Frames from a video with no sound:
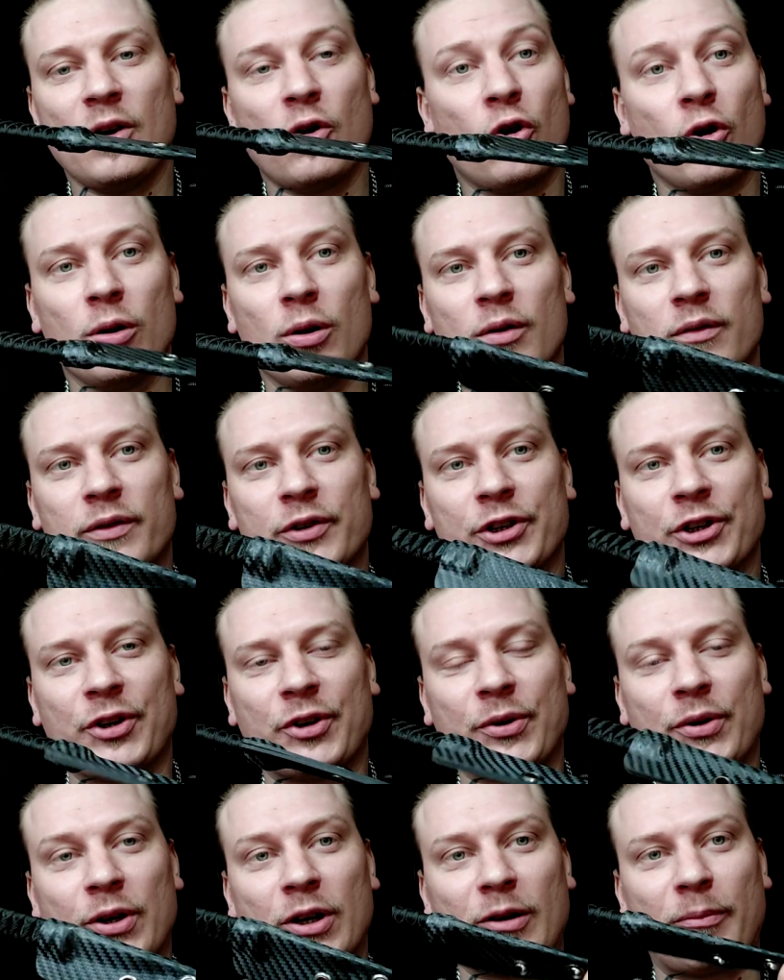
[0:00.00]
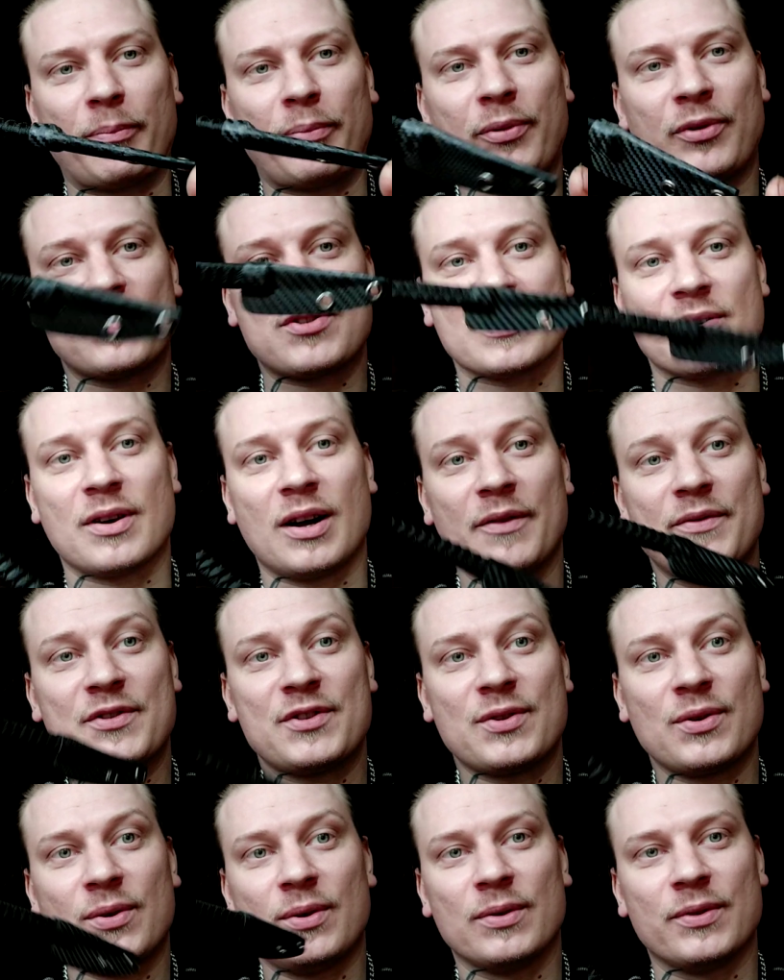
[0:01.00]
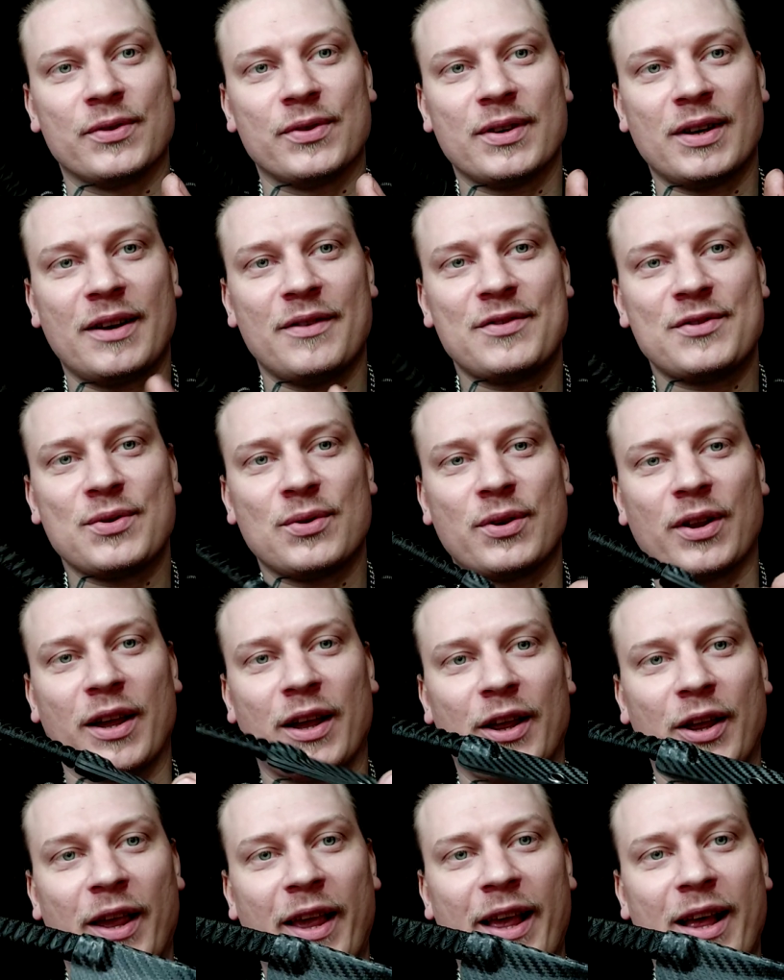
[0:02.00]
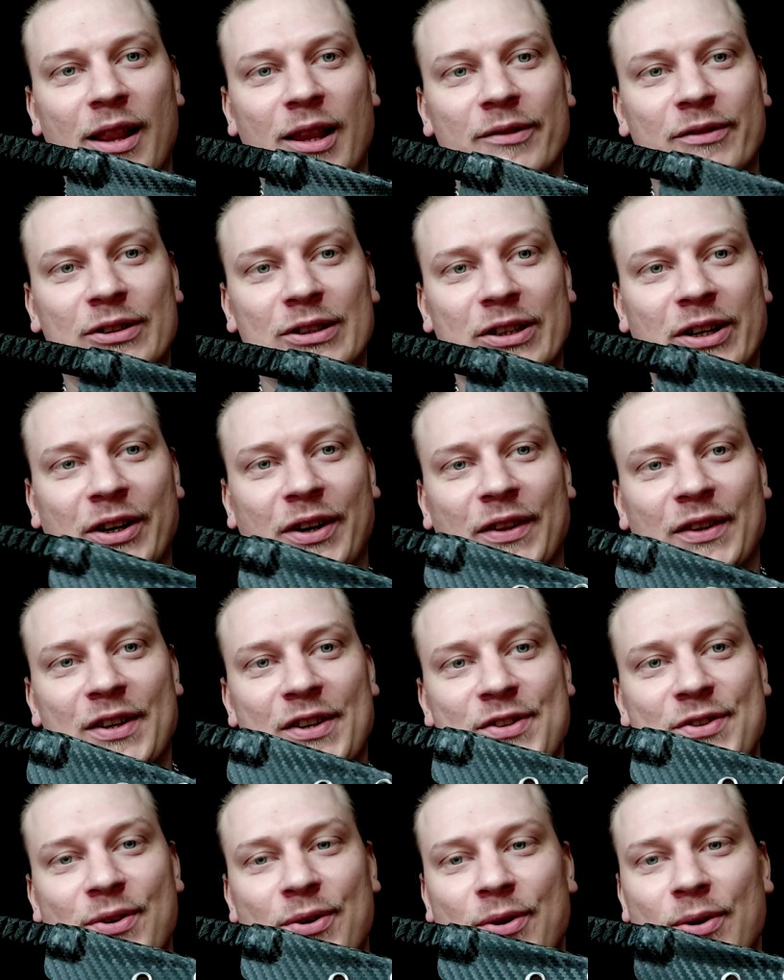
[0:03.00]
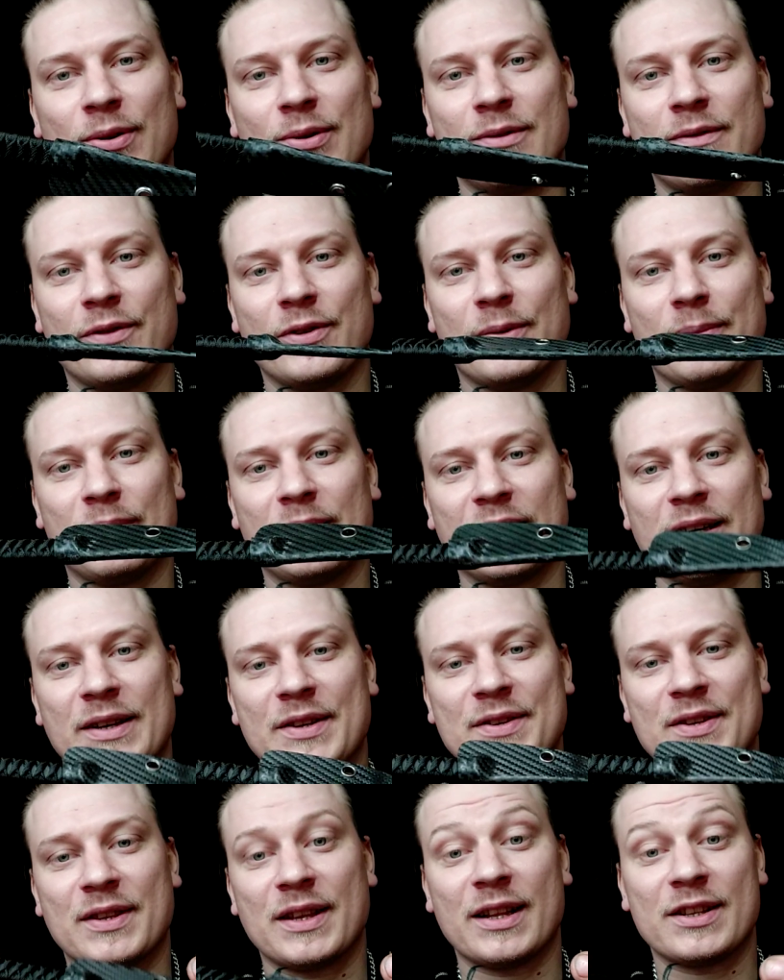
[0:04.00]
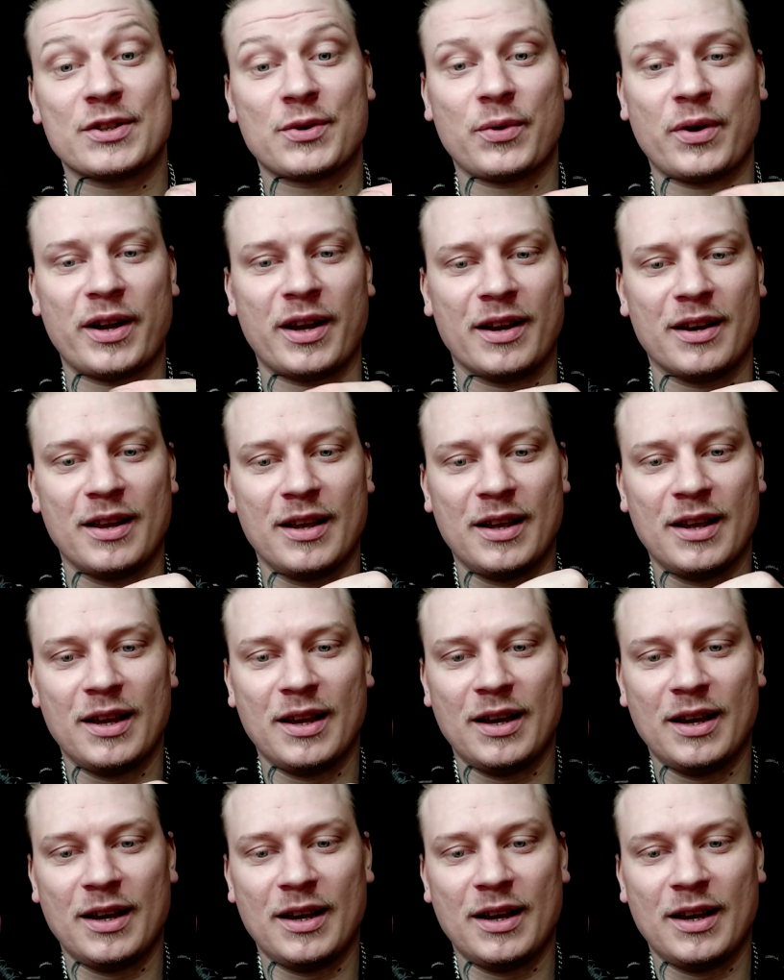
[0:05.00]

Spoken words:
all over Europe. So I've sold a hell of a lot of these all over the place, and that's great.